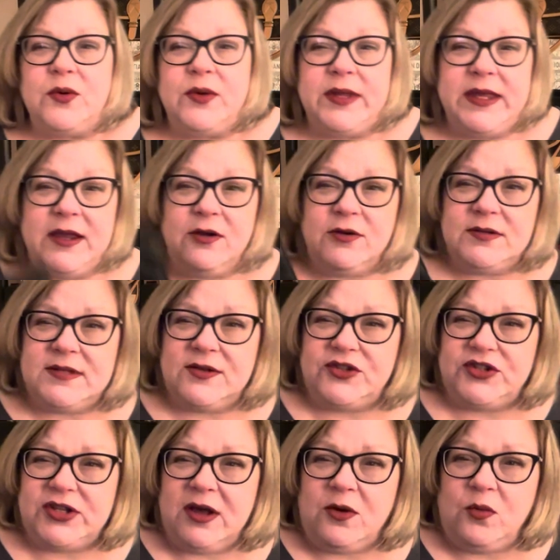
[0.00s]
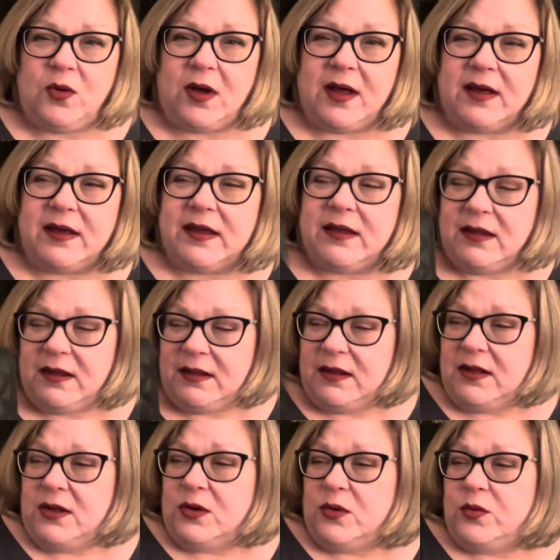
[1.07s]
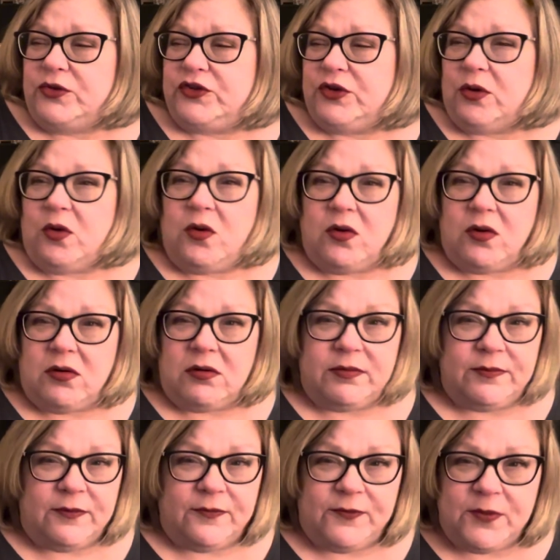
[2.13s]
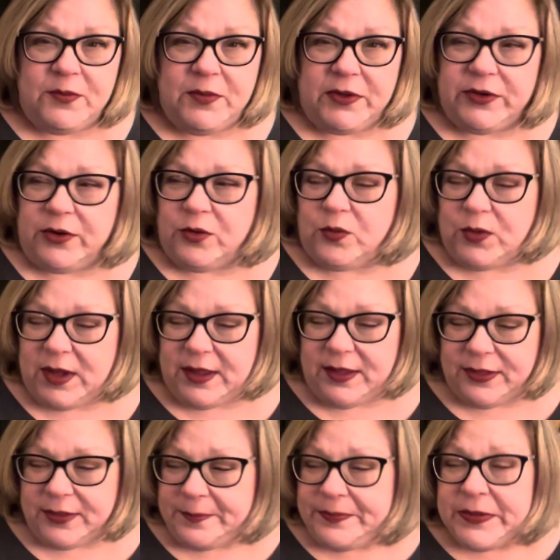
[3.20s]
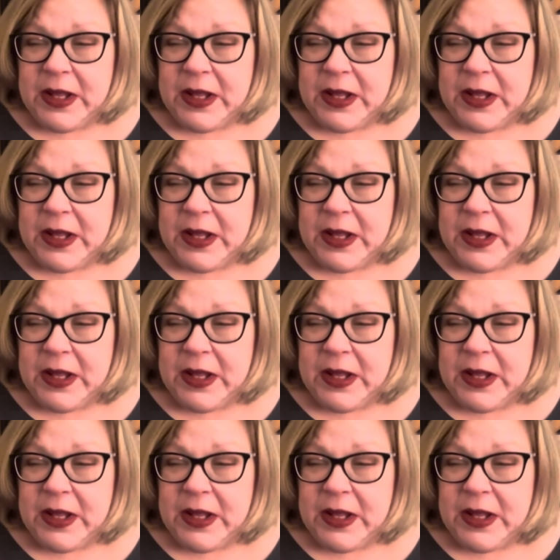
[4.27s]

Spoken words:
here's the Chanel WOC, which you're all familiar with.